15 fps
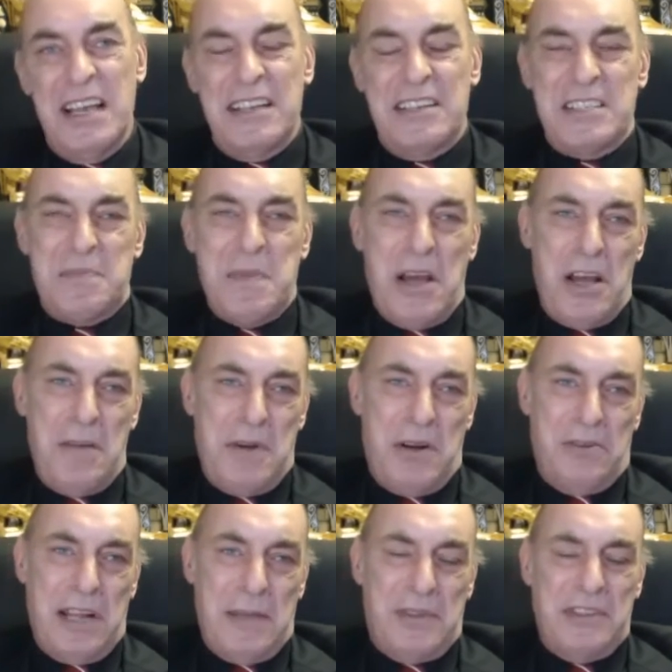and his
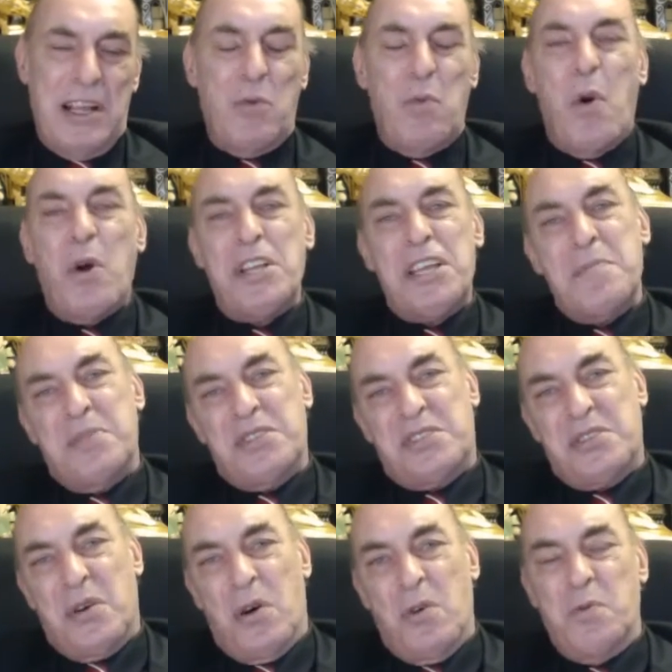mobile number. Now, what
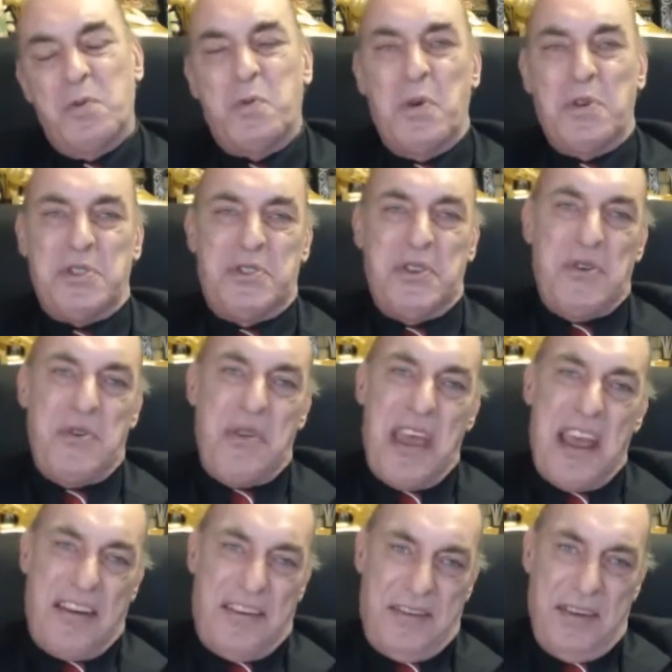imbecile would want to do
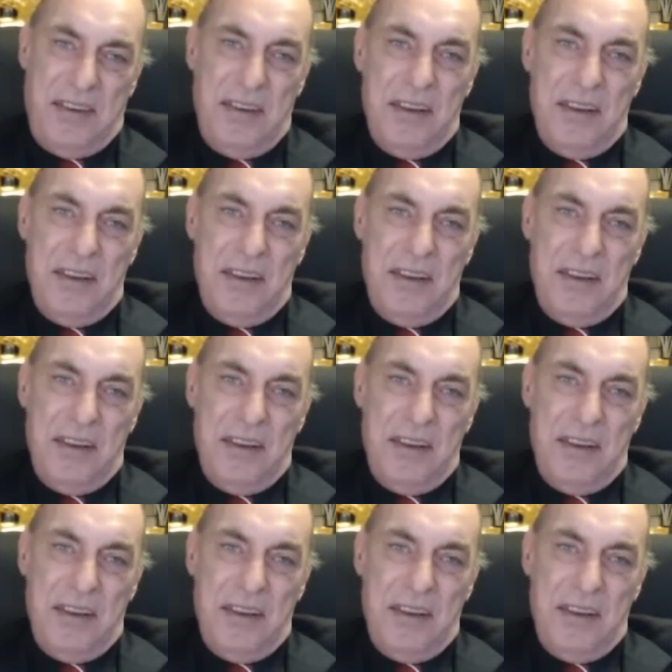that,